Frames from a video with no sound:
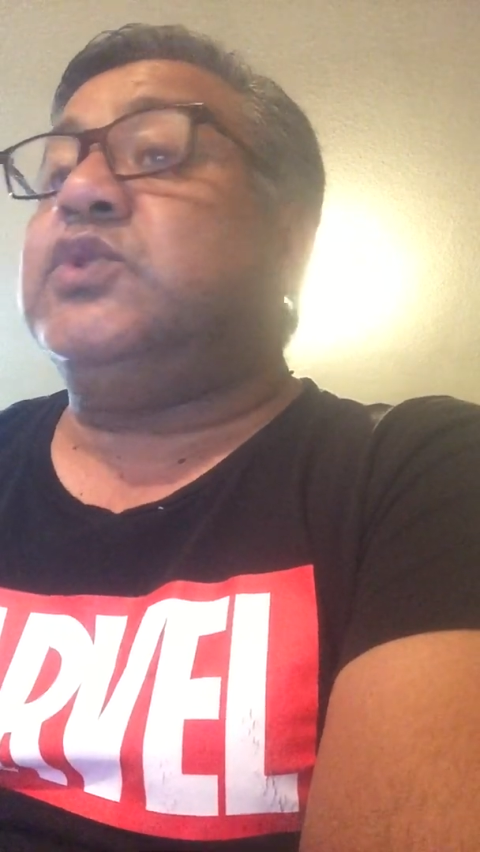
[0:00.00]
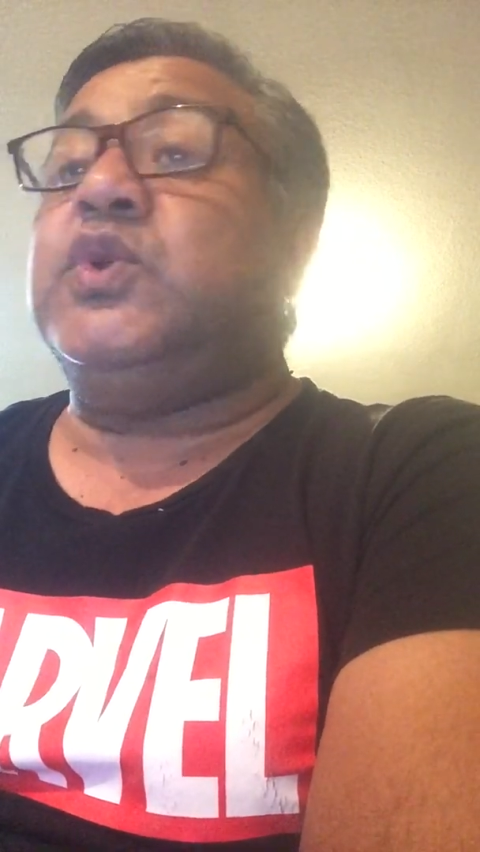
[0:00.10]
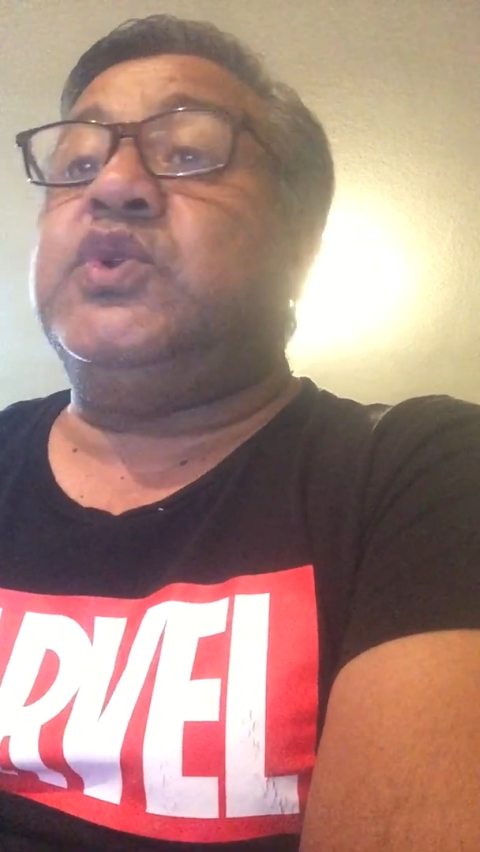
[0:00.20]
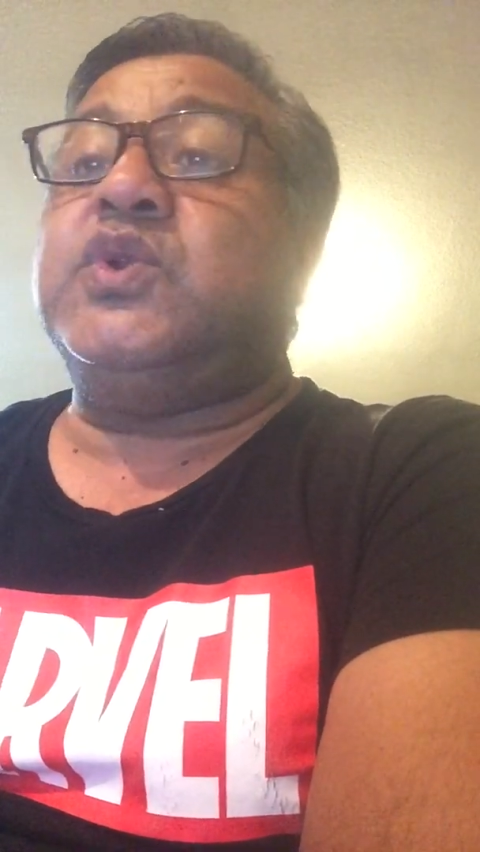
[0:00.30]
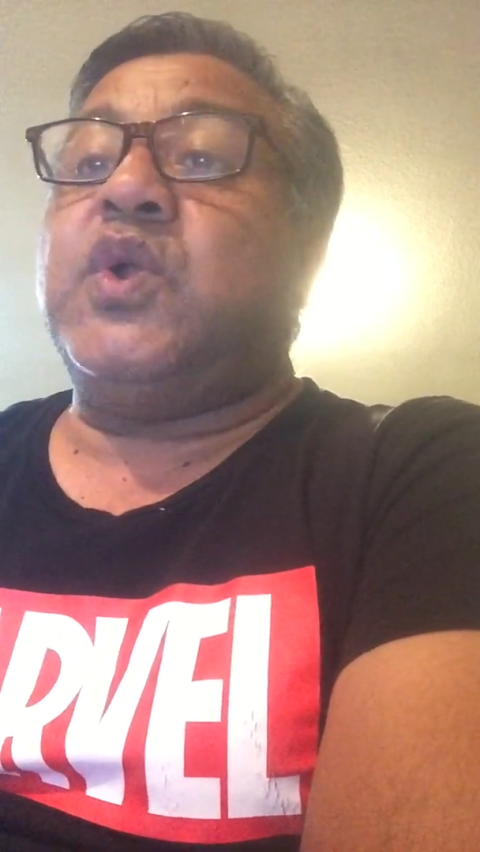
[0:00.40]

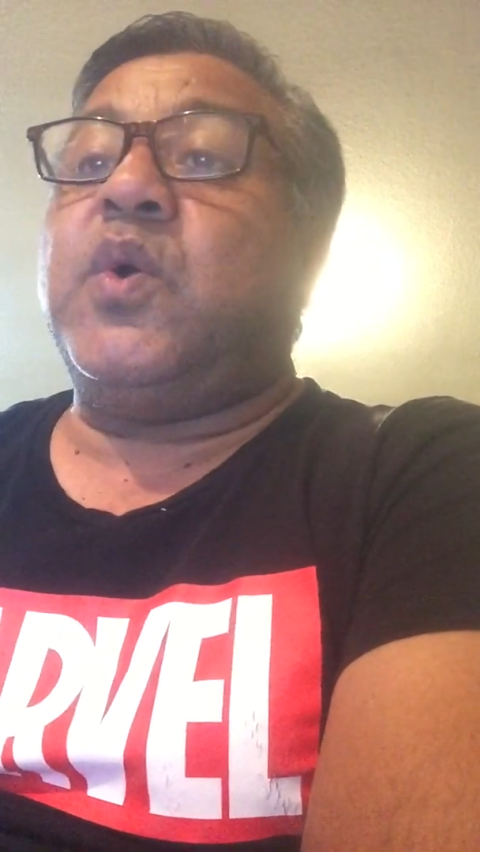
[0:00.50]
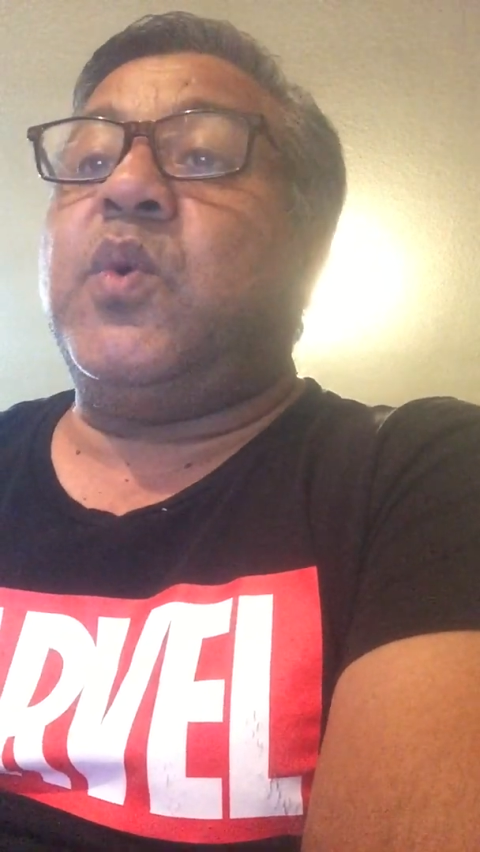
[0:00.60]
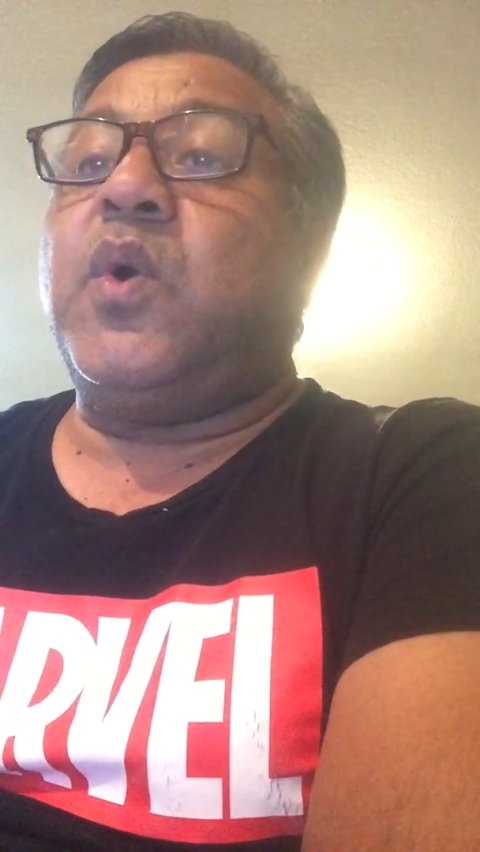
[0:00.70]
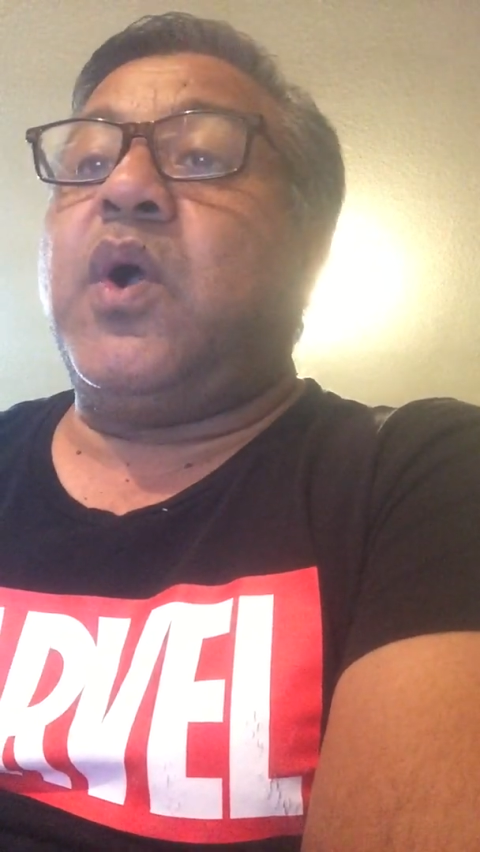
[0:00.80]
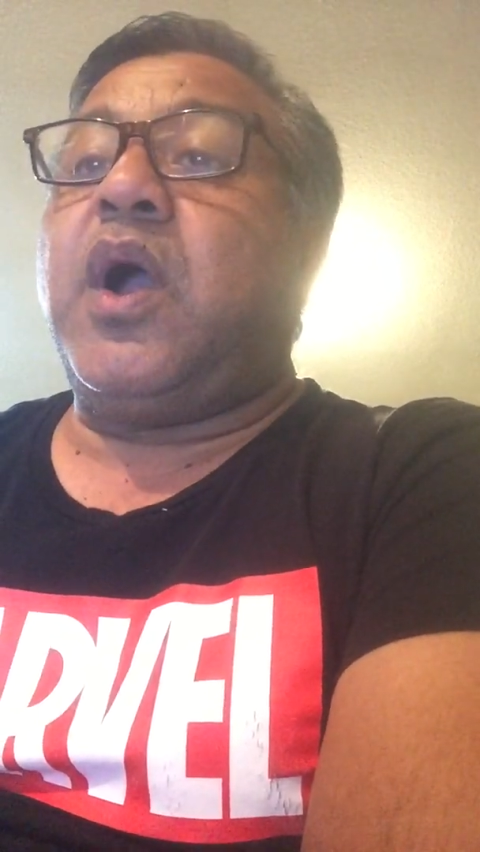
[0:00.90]
to
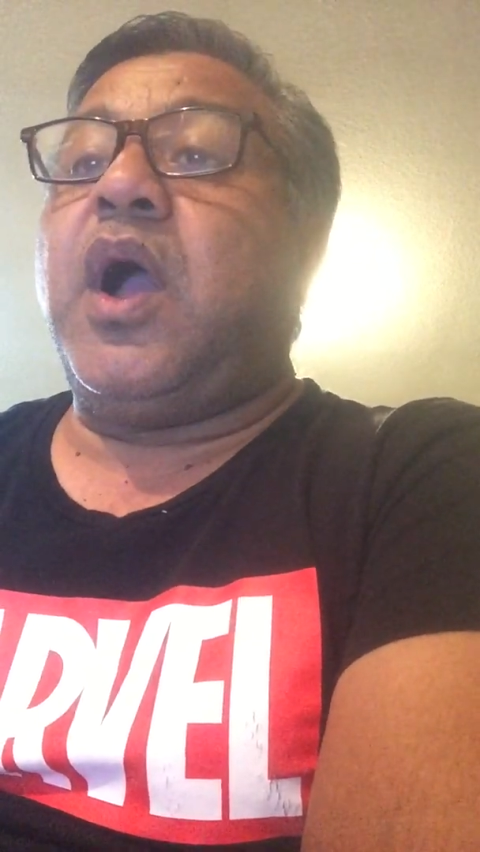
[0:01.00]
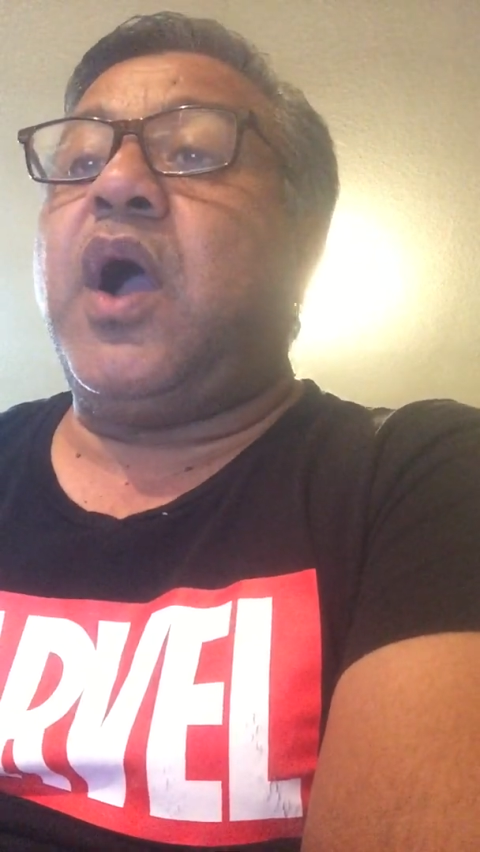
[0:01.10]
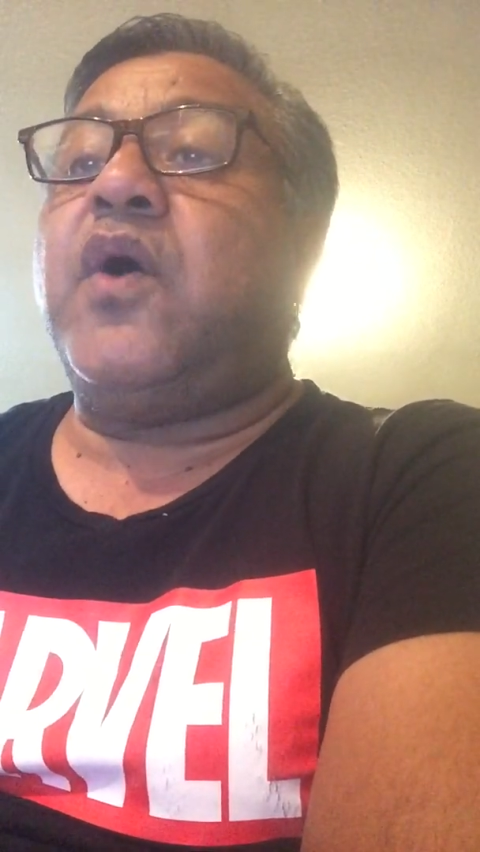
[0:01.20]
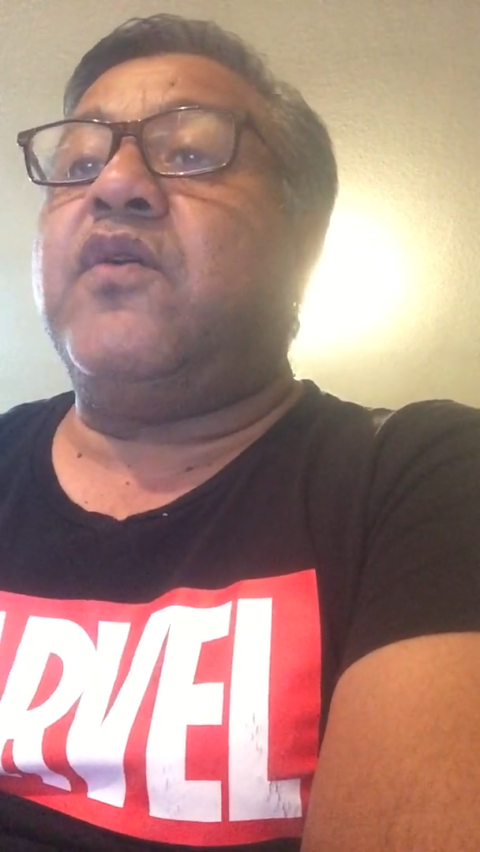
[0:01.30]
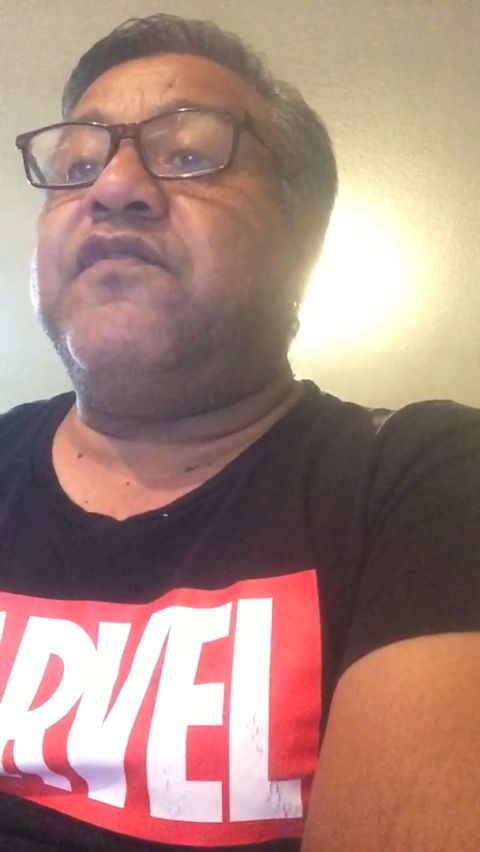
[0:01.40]
know
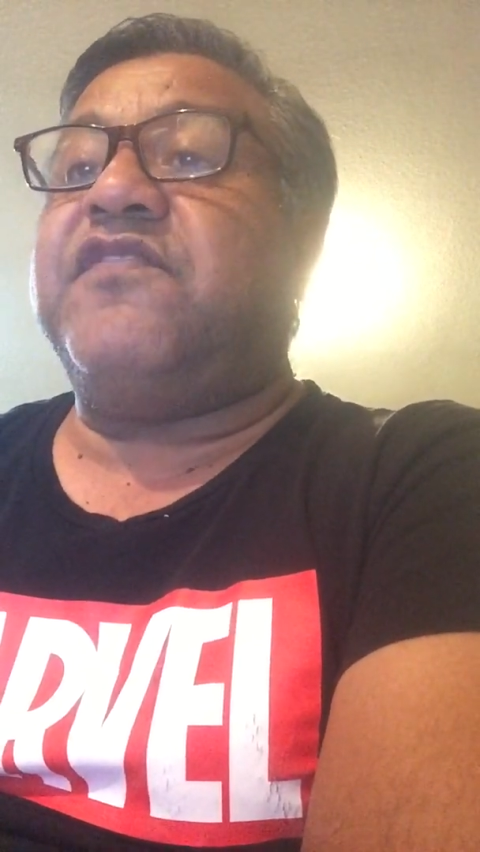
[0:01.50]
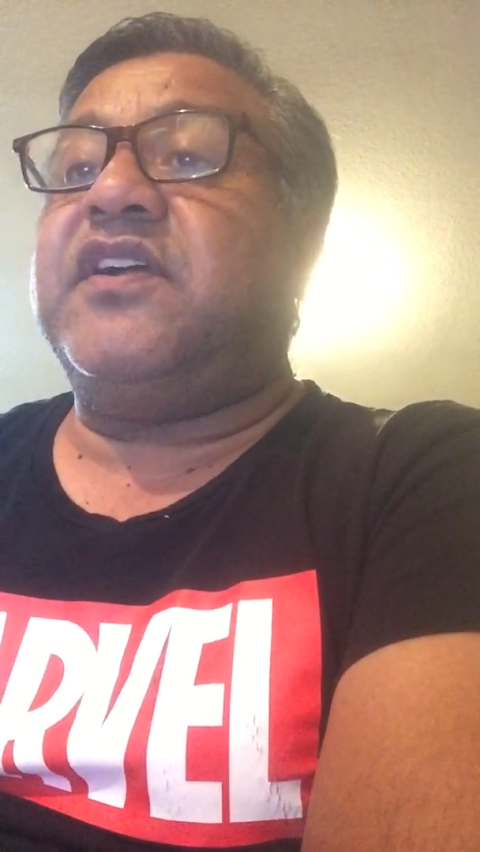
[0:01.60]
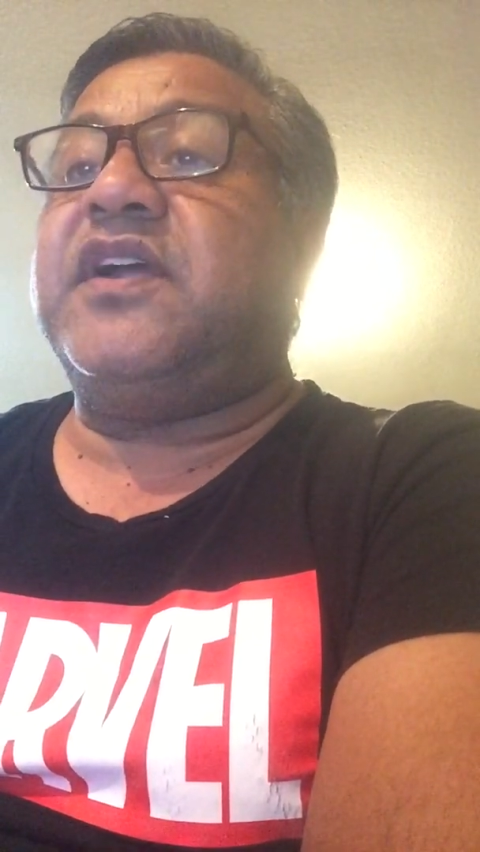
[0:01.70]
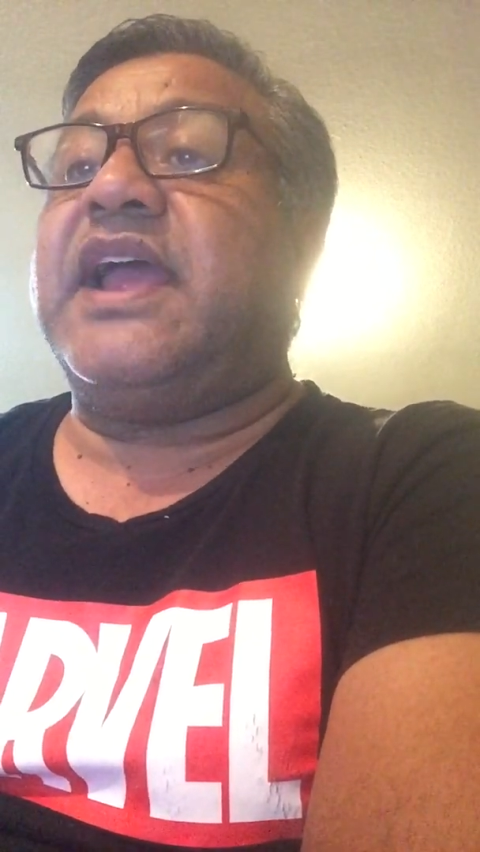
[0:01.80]
how far